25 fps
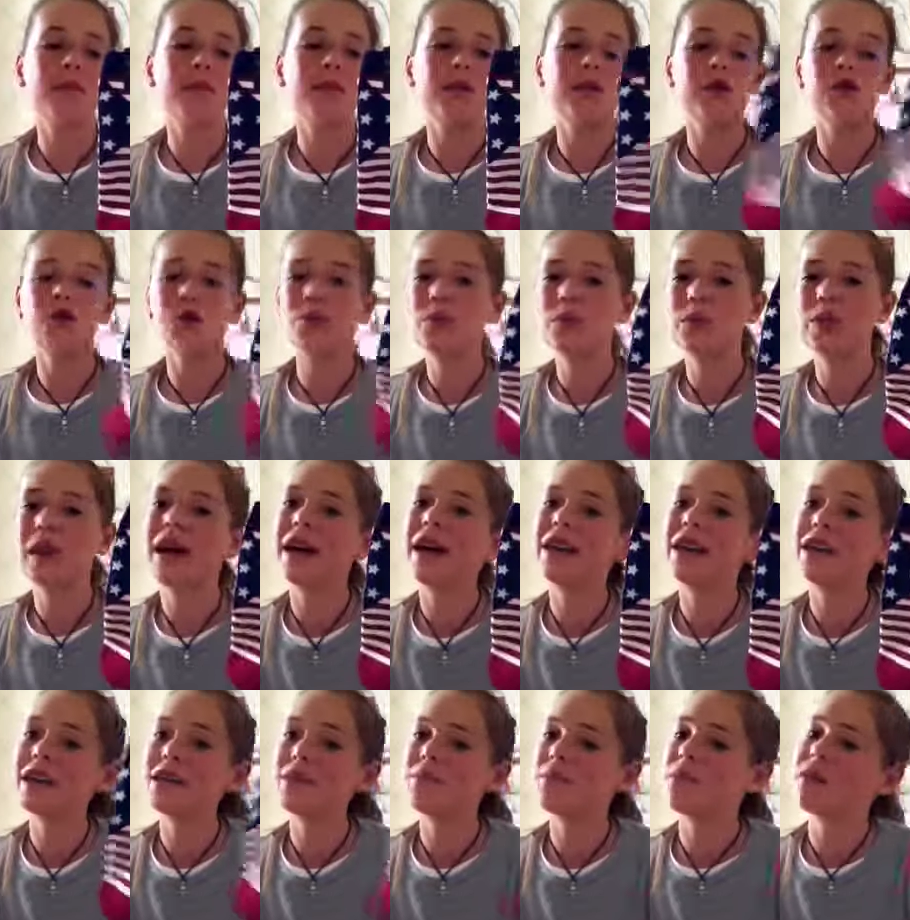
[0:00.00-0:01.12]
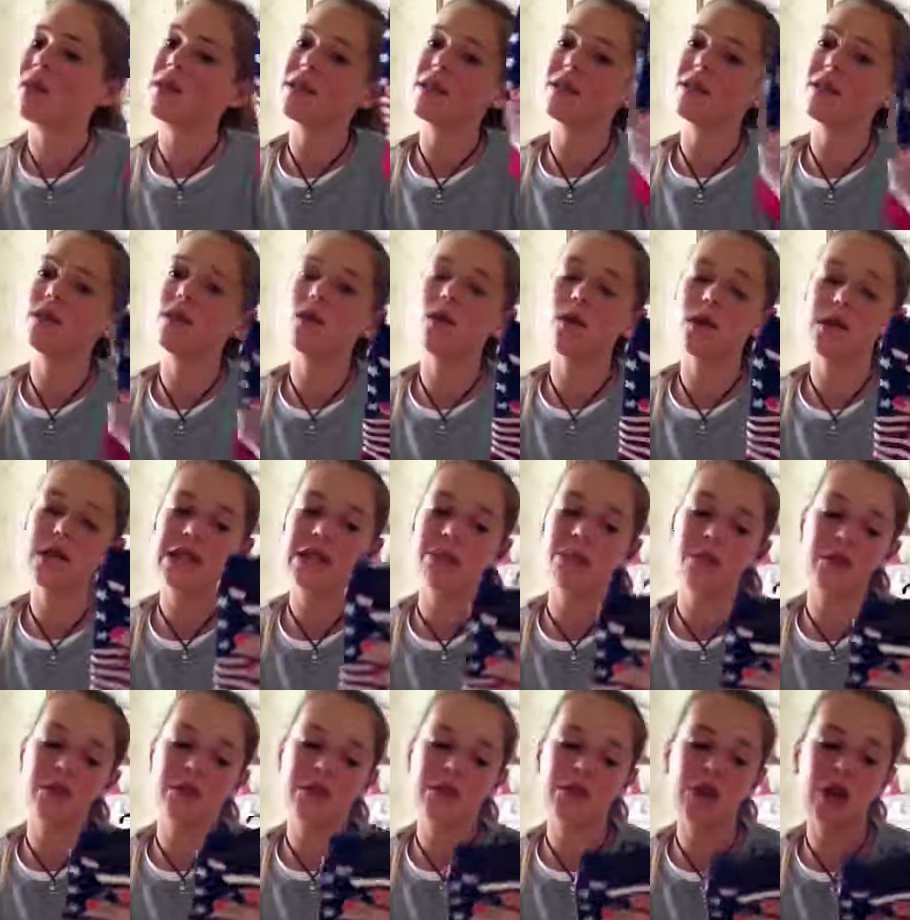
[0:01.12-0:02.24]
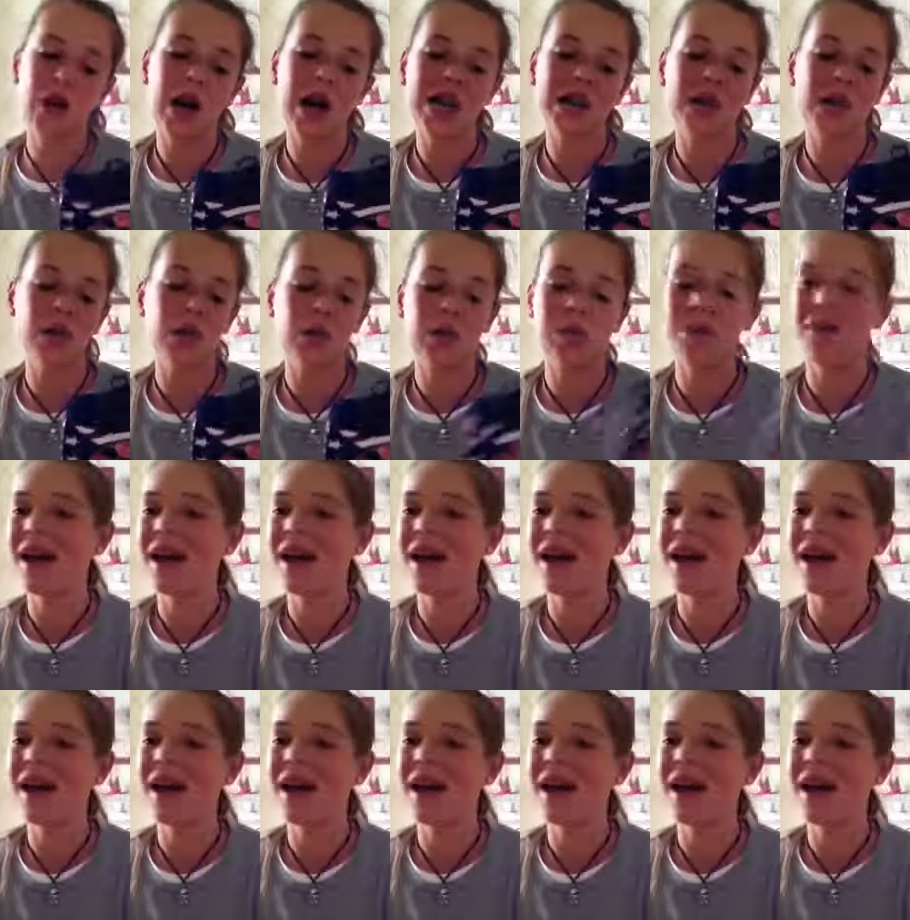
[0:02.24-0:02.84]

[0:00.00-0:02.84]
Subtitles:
shoe liners because you can't see them above your shoe. I just call them